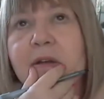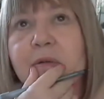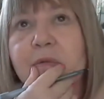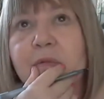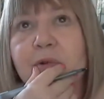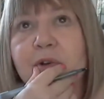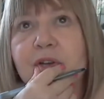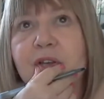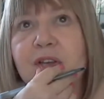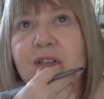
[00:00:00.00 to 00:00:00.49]

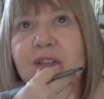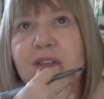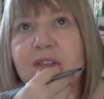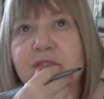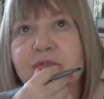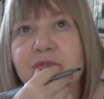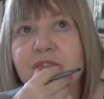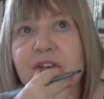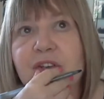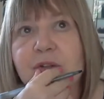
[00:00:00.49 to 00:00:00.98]
working in
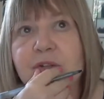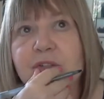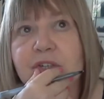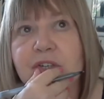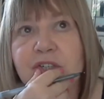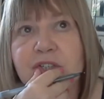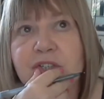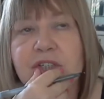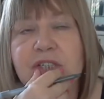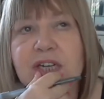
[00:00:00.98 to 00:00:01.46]
this field and
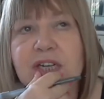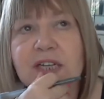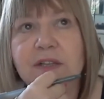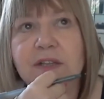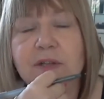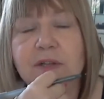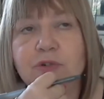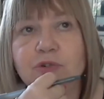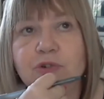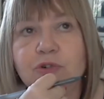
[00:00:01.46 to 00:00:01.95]

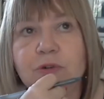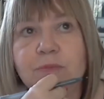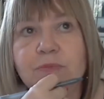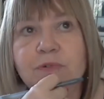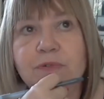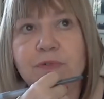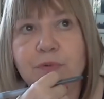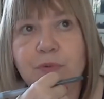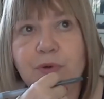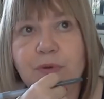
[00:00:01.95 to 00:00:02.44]
understanding the trauma
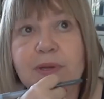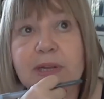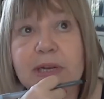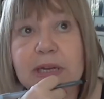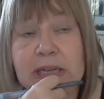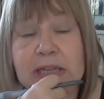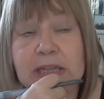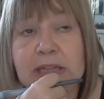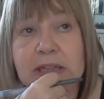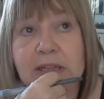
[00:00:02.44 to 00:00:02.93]
of the women
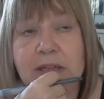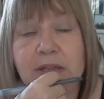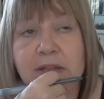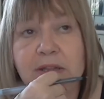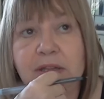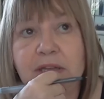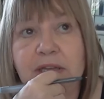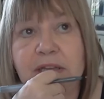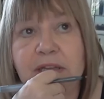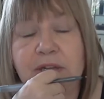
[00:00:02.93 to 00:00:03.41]
in
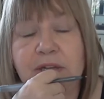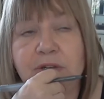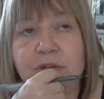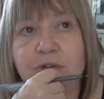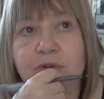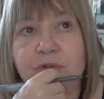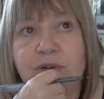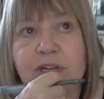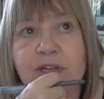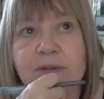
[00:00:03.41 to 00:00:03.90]
the
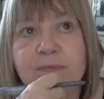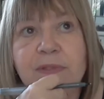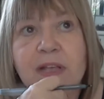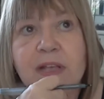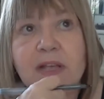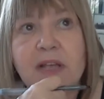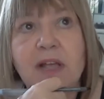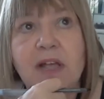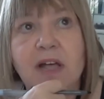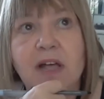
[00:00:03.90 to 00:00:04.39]
industry.
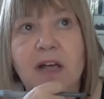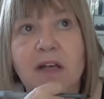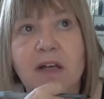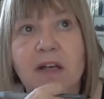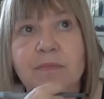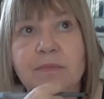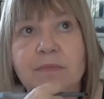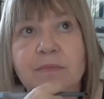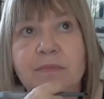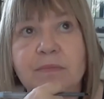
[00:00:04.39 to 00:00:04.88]

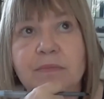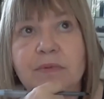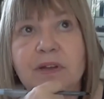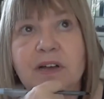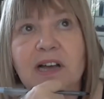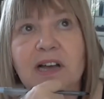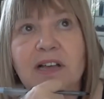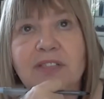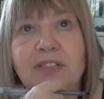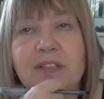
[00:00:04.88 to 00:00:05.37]

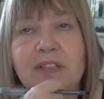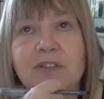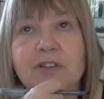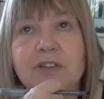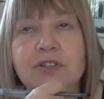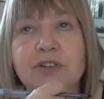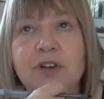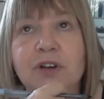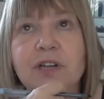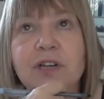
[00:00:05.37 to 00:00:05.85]
I think
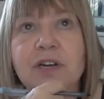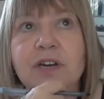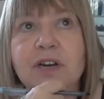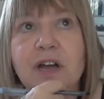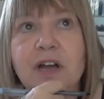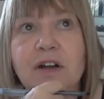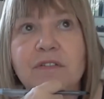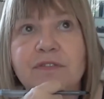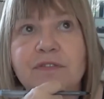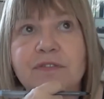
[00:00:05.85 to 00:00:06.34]
there's not
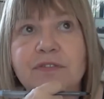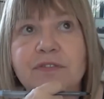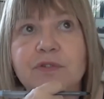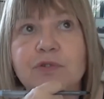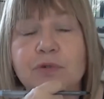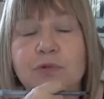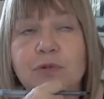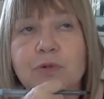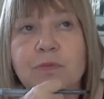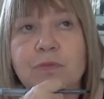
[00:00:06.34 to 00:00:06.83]
enough
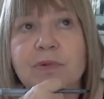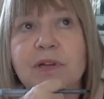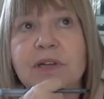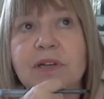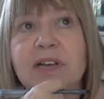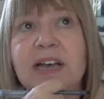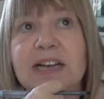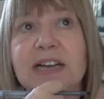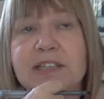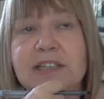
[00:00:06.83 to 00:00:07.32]
trauma
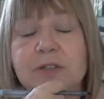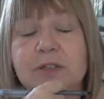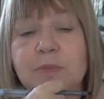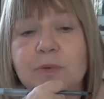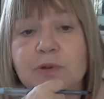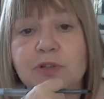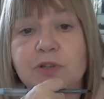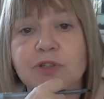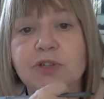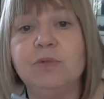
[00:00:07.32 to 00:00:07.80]

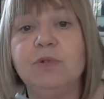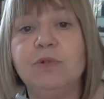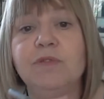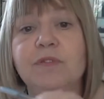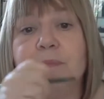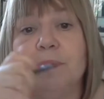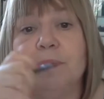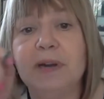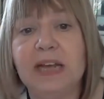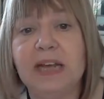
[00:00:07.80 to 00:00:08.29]
experts who have
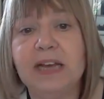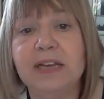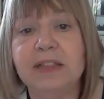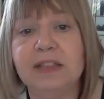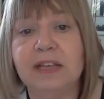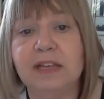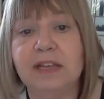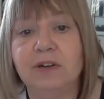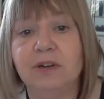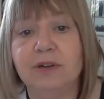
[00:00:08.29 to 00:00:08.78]
applied
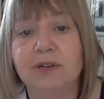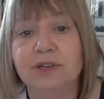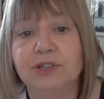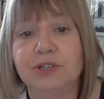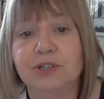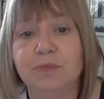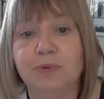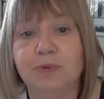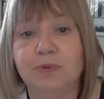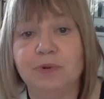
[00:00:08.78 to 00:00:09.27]
their knowledge
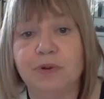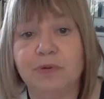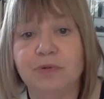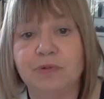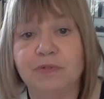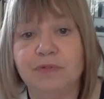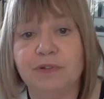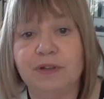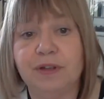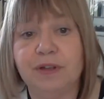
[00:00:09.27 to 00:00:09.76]
to
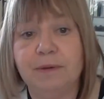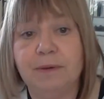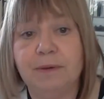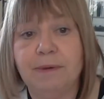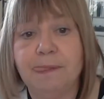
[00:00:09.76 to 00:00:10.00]
pornography.